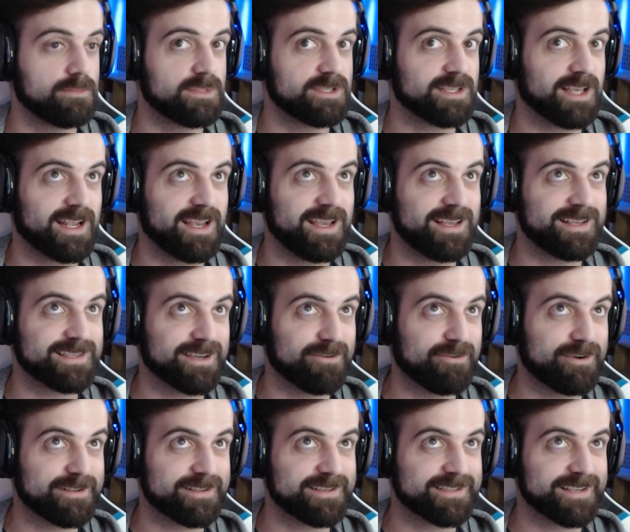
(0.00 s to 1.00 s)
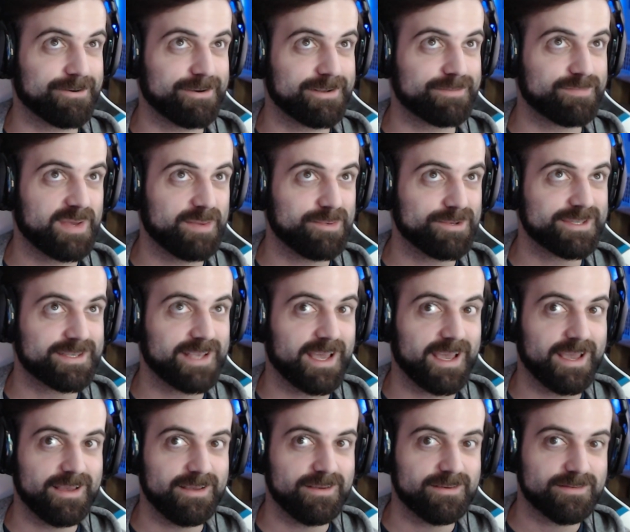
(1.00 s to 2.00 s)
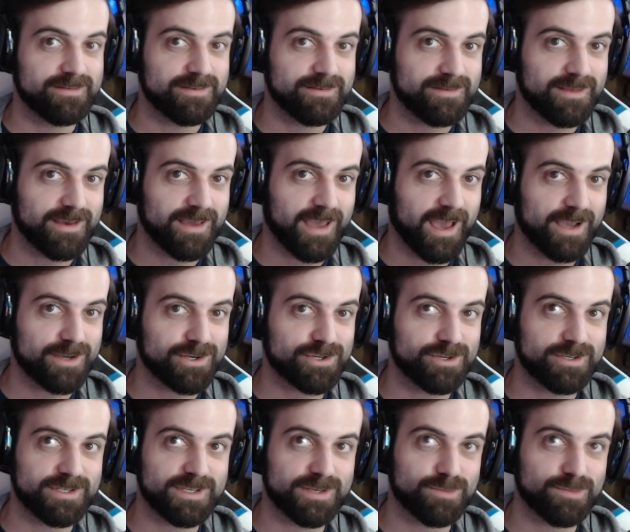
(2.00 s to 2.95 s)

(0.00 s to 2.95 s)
that it? Is that what people say? Like extras in